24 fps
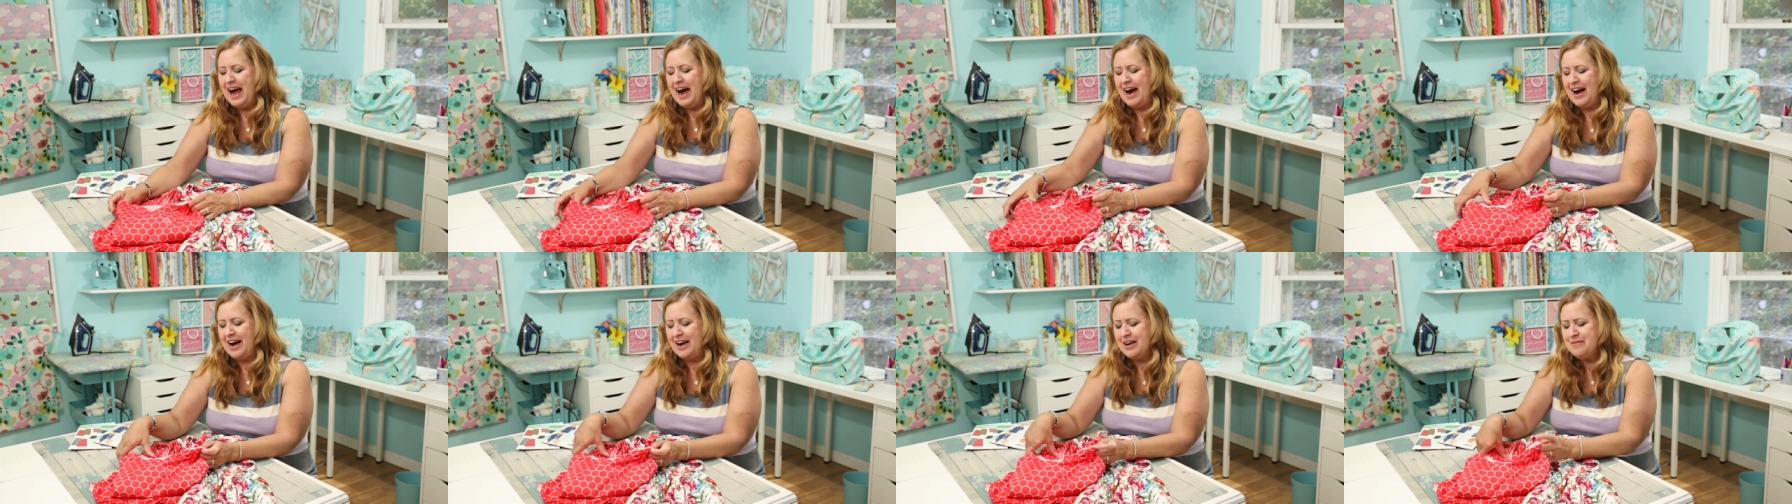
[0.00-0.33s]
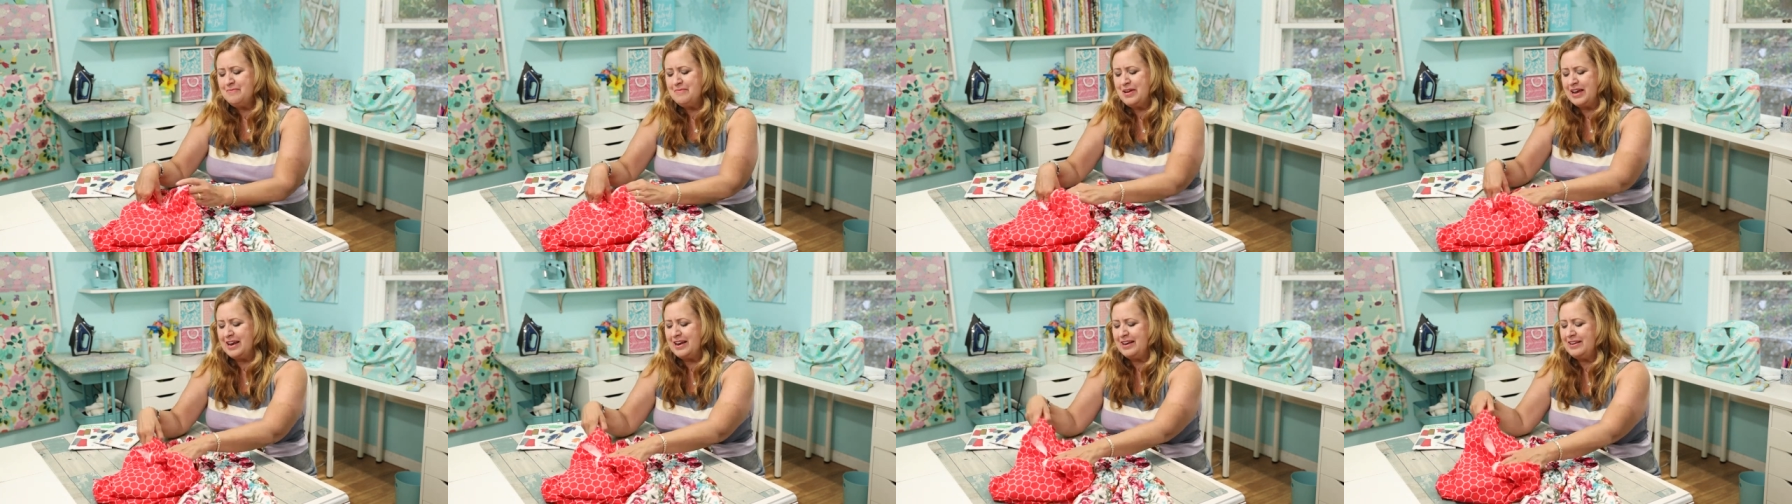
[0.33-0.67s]

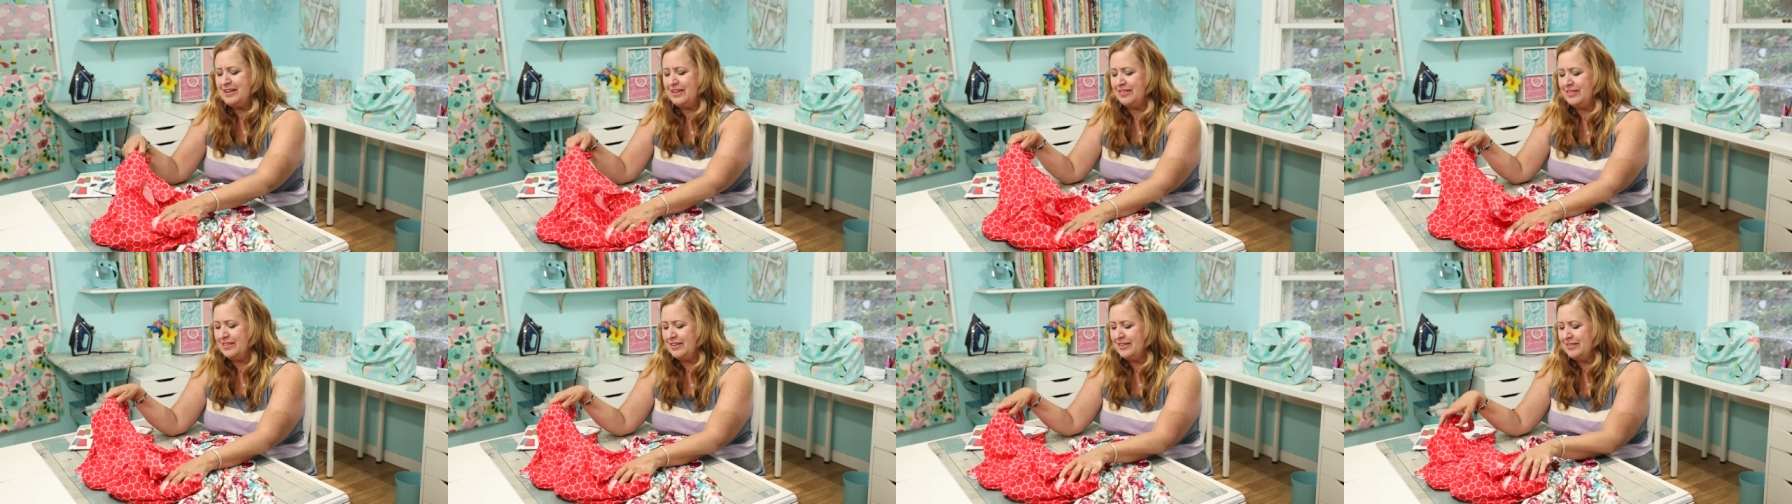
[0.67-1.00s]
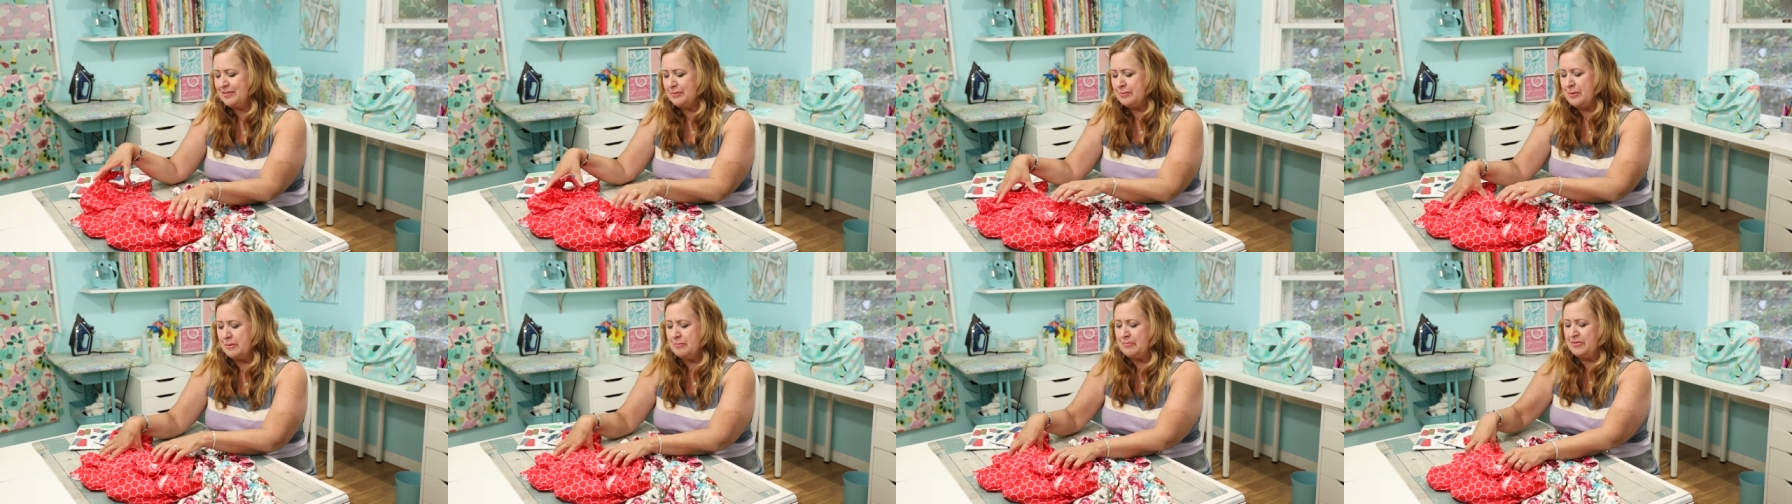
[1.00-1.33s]
I made
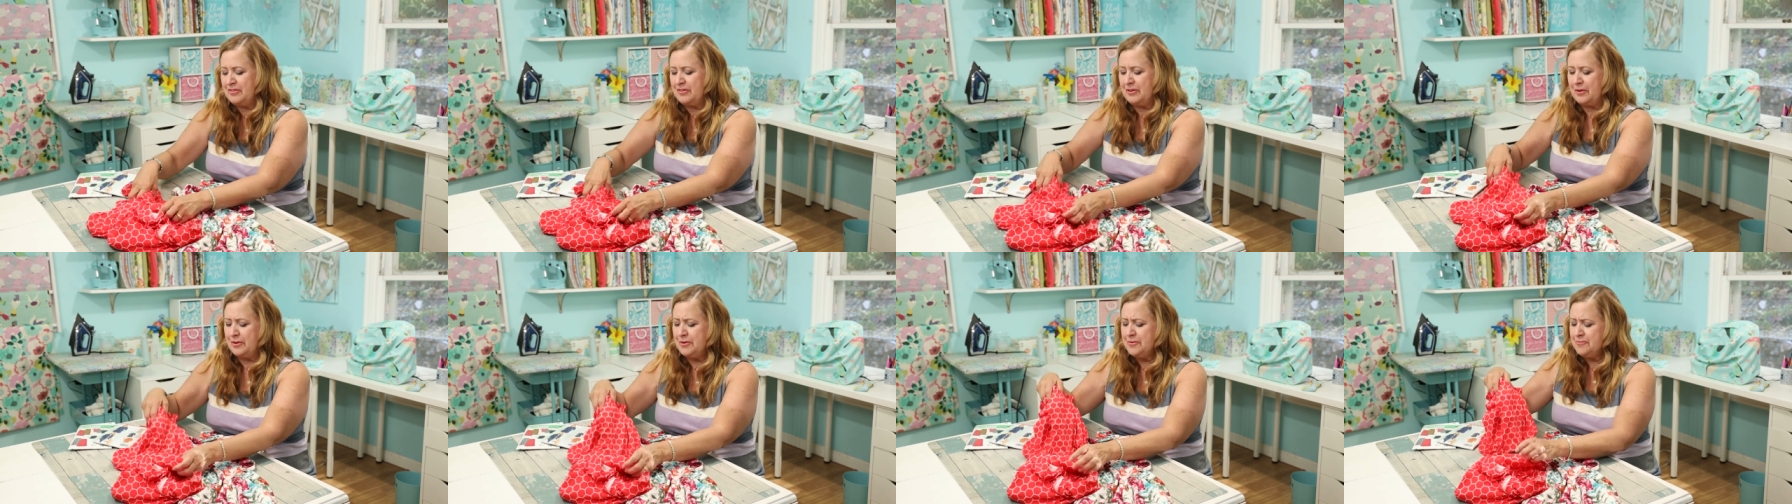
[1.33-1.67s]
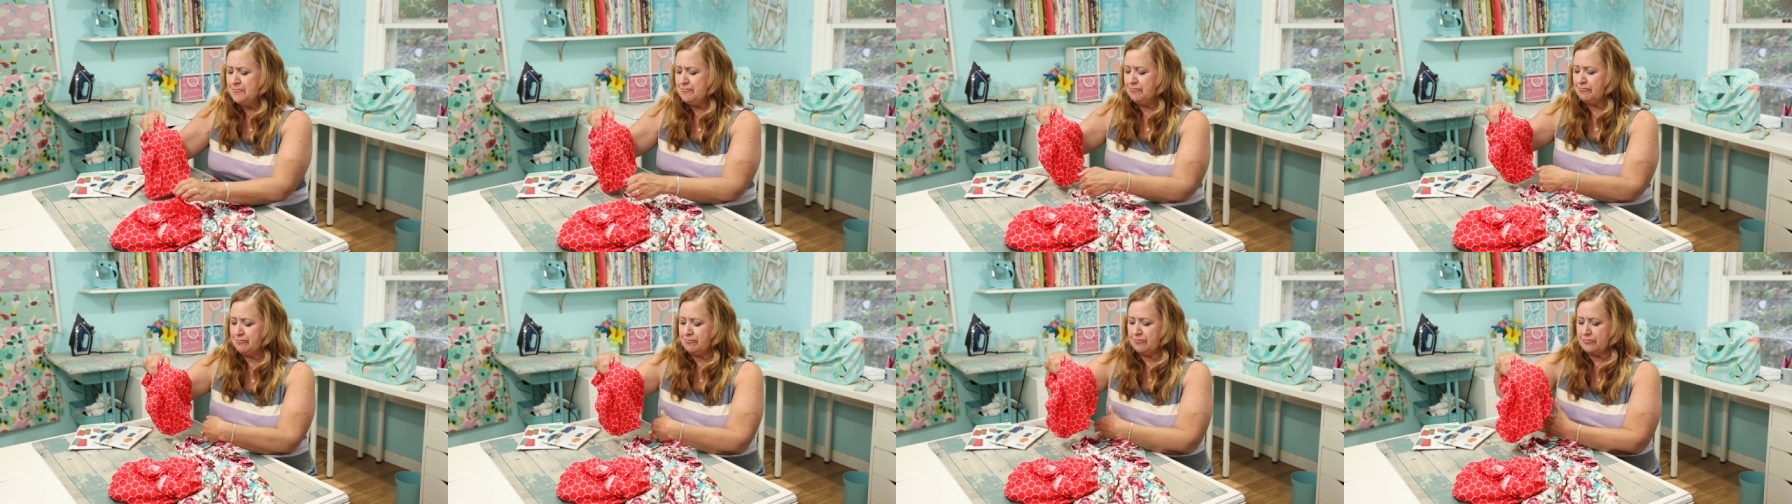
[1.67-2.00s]
this swimsuit,